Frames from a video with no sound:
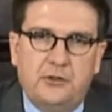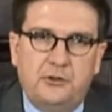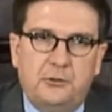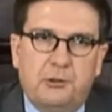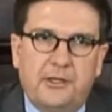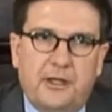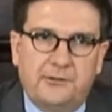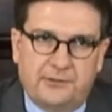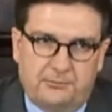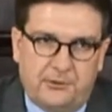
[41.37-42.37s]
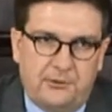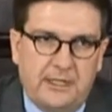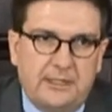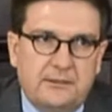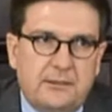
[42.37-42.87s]
Could you bring us up to
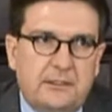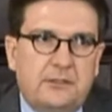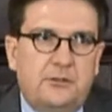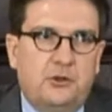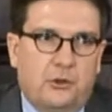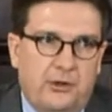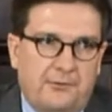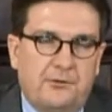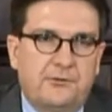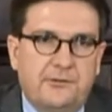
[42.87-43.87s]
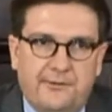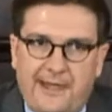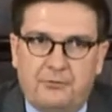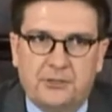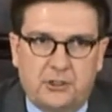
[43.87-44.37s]
date in your efforts in
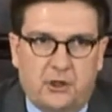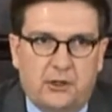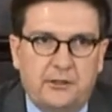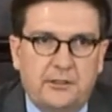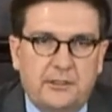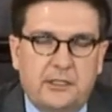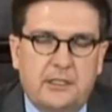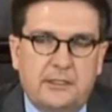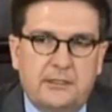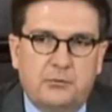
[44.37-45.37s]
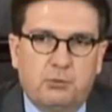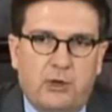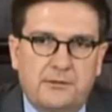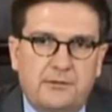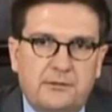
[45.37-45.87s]
that regard?
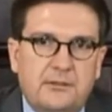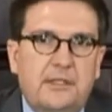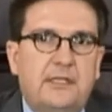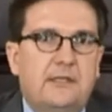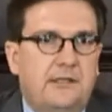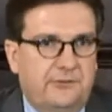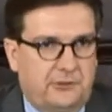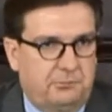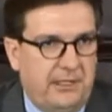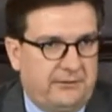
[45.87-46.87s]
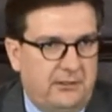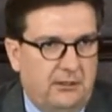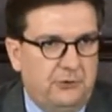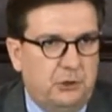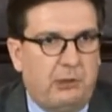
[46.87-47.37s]
What is expected
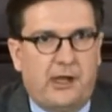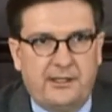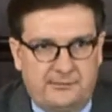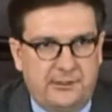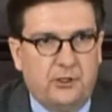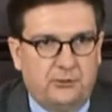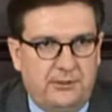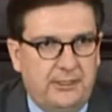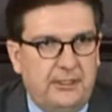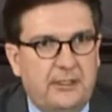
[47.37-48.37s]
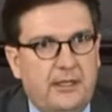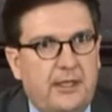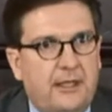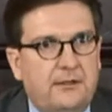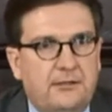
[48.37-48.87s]
of you by DoD
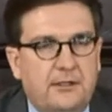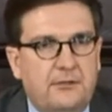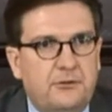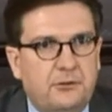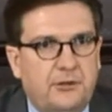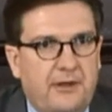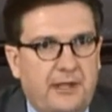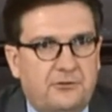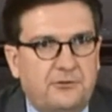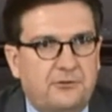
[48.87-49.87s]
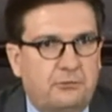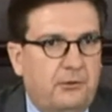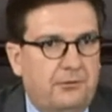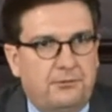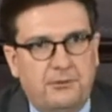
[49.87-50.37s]
and your interactions
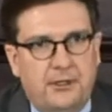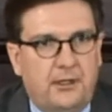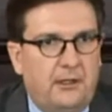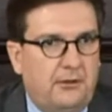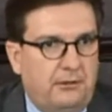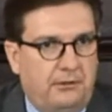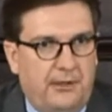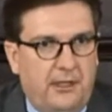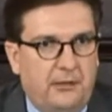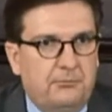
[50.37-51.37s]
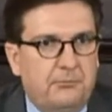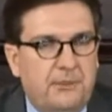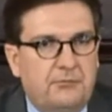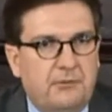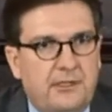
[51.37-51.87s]
with them
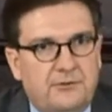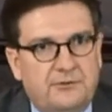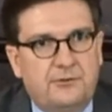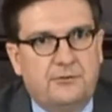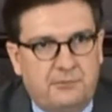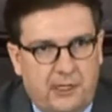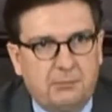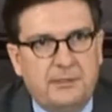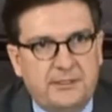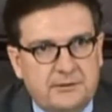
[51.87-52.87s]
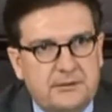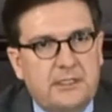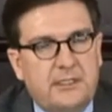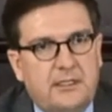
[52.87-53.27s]
in relation to developing